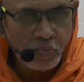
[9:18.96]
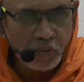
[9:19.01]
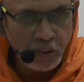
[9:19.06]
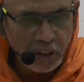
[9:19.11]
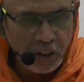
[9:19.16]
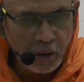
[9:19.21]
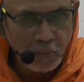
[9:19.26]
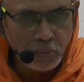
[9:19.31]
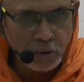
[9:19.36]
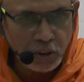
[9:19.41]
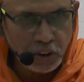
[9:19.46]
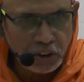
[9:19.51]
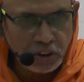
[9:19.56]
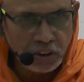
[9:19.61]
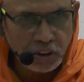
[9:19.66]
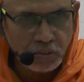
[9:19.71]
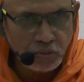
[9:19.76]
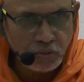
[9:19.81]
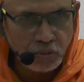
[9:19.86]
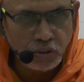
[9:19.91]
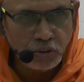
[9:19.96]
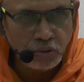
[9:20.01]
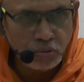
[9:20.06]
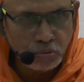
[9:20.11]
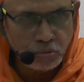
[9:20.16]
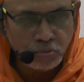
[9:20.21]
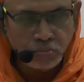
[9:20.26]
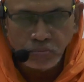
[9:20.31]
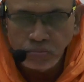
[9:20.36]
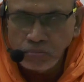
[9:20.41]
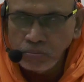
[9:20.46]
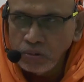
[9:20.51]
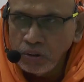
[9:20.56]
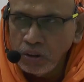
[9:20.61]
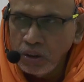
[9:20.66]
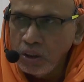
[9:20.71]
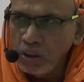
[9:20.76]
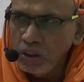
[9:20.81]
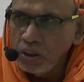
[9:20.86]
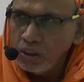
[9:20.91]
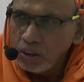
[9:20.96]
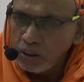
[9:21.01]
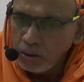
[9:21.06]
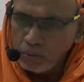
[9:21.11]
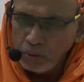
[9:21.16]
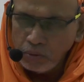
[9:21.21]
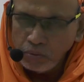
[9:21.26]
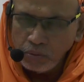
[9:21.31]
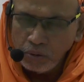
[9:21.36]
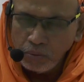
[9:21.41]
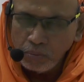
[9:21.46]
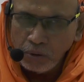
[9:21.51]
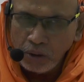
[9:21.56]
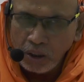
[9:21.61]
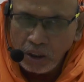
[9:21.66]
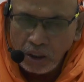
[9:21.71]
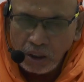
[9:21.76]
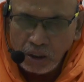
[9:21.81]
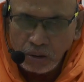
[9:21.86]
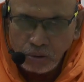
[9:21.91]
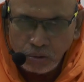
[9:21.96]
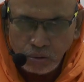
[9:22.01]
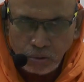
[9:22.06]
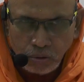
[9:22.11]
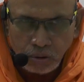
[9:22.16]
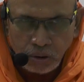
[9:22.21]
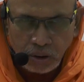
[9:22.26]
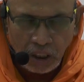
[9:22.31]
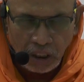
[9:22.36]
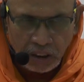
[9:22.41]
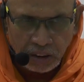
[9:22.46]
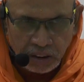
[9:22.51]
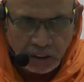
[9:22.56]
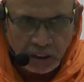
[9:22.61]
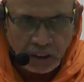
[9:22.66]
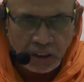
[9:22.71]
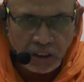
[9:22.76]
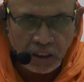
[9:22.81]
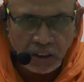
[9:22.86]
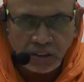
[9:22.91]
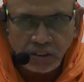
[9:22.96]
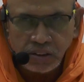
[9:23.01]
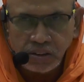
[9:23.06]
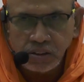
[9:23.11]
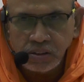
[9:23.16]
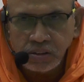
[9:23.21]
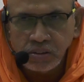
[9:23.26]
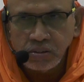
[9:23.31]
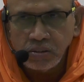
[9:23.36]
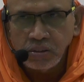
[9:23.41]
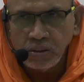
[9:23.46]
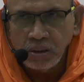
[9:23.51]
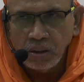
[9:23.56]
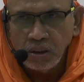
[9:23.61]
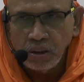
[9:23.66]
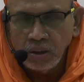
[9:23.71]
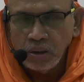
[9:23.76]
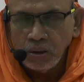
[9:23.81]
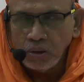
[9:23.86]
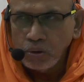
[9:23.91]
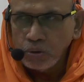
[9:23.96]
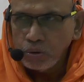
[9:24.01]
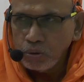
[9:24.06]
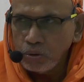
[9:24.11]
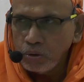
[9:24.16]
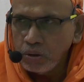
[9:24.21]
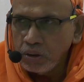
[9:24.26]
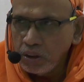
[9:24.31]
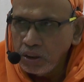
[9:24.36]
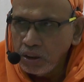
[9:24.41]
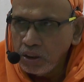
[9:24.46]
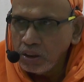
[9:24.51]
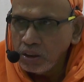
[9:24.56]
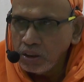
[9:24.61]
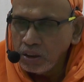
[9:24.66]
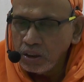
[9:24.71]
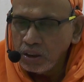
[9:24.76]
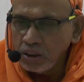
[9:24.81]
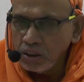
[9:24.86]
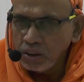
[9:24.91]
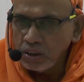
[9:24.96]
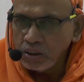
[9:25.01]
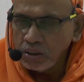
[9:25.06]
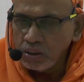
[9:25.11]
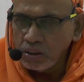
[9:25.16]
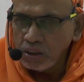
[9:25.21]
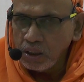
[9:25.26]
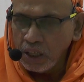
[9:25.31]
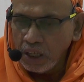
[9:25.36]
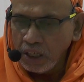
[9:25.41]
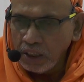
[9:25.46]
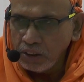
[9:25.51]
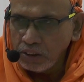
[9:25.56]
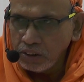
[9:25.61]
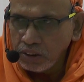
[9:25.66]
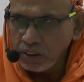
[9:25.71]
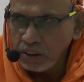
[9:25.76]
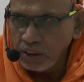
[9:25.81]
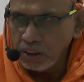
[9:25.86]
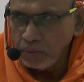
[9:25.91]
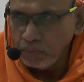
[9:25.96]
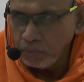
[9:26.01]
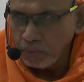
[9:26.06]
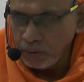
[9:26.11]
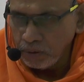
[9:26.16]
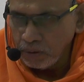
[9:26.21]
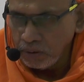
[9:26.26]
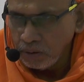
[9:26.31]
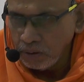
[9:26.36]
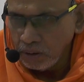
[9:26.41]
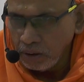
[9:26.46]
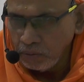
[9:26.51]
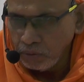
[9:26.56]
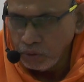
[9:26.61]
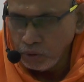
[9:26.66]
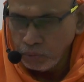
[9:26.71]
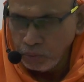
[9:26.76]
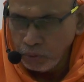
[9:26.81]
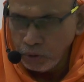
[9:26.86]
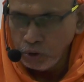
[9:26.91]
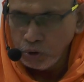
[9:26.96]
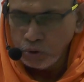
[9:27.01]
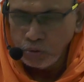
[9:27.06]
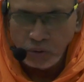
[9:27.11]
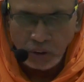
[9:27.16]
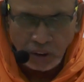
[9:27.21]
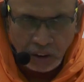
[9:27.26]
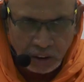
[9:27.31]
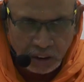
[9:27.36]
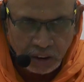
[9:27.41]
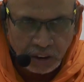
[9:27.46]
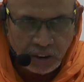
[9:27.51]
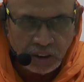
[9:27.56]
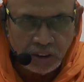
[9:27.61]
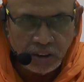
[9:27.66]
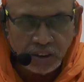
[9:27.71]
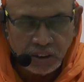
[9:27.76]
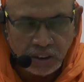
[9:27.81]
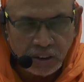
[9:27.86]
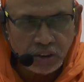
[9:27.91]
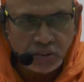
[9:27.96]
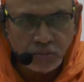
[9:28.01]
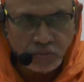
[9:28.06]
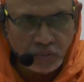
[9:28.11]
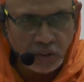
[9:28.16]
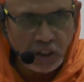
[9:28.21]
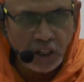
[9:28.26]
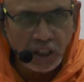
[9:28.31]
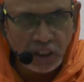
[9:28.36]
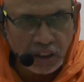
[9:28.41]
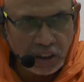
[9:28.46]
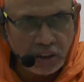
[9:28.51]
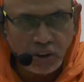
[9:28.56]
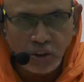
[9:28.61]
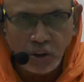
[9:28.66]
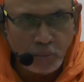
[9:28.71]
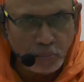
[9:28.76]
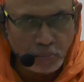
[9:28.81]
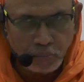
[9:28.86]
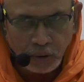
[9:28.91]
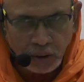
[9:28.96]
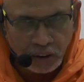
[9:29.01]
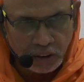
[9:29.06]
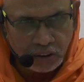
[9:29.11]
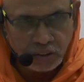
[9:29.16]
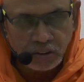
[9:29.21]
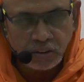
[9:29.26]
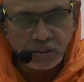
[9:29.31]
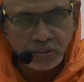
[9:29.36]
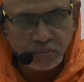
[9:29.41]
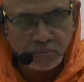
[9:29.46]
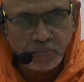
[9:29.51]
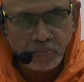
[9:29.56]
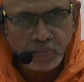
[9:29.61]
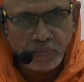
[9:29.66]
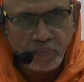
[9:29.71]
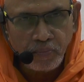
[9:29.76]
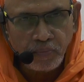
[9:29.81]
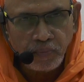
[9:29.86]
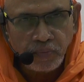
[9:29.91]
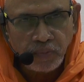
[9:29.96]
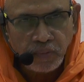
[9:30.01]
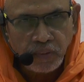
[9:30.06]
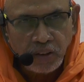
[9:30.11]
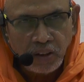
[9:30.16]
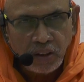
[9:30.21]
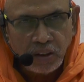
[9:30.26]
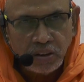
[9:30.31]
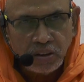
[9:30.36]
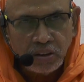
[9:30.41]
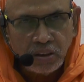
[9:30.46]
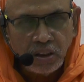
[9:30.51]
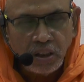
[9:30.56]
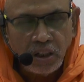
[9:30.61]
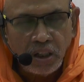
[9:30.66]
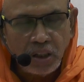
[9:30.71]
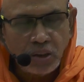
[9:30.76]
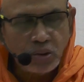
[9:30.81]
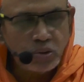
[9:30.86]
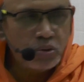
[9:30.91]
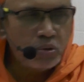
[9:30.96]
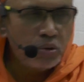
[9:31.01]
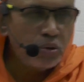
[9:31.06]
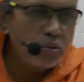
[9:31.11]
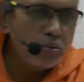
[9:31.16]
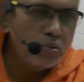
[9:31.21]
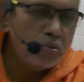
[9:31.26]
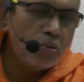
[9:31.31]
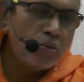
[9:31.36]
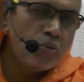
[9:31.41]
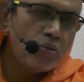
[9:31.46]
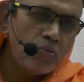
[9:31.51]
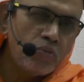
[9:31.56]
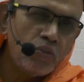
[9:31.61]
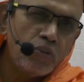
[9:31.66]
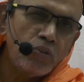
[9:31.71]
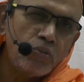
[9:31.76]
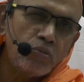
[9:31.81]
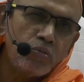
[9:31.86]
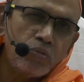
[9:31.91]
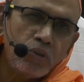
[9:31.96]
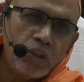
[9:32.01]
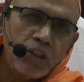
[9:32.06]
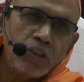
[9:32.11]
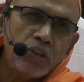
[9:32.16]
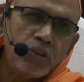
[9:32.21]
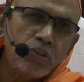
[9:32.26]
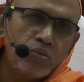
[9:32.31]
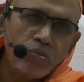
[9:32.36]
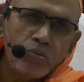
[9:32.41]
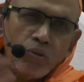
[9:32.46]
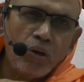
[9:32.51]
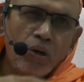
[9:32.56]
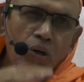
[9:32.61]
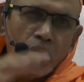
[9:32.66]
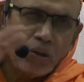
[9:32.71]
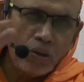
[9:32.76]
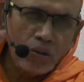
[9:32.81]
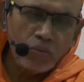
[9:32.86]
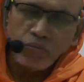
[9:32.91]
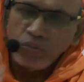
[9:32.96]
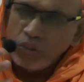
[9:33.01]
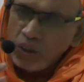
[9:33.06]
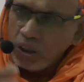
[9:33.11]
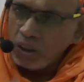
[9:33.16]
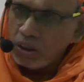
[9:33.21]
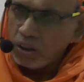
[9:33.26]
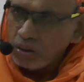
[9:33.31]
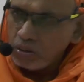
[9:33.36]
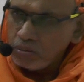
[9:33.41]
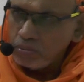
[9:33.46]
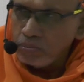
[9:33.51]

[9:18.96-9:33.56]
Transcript: a combination of the two. Some of them are also Tantrikas. So Indian landscape of spirituality is very complex. And so you don't want to get into all of that.